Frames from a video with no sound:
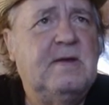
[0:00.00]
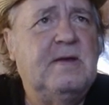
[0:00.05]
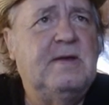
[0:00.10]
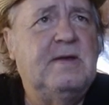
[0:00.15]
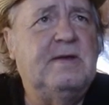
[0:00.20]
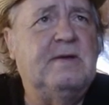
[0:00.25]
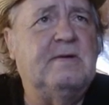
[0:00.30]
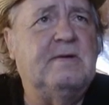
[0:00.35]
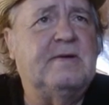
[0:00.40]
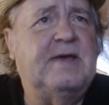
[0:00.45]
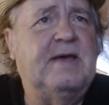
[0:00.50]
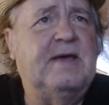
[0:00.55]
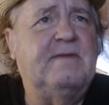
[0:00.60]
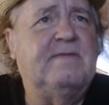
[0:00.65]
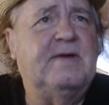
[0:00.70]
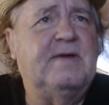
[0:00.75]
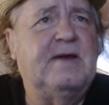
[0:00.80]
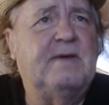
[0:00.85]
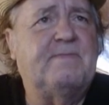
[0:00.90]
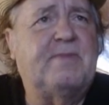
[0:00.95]
You're
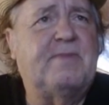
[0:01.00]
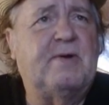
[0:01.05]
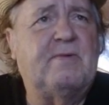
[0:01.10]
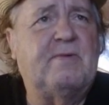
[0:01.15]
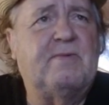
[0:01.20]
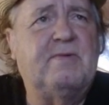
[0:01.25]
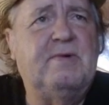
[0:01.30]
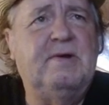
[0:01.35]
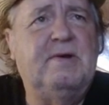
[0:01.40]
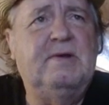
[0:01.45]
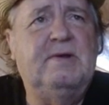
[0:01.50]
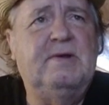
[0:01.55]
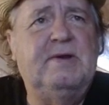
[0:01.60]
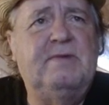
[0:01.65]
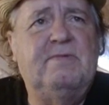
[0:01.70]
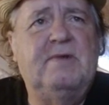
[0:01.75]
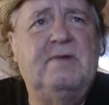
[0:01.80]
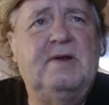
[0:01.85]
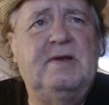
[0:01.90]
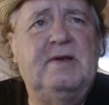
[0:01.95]
giving up a really,
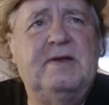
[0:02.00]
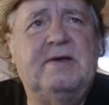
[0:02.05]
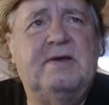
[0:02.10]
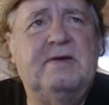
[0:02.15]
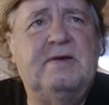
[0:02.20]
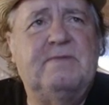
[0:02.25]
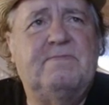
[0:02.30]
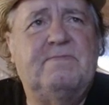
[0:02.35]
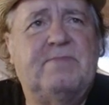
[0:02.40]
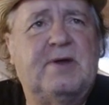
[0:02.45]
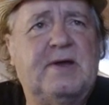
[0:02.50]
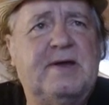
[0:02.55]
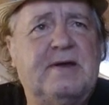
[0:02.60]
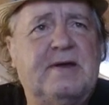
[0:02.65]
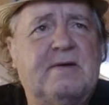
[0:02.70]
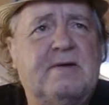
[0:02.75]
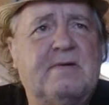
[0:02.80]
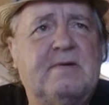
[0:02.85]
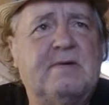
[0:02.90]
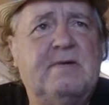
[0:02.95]
really good
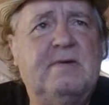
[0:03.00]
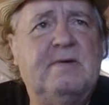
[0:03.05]
player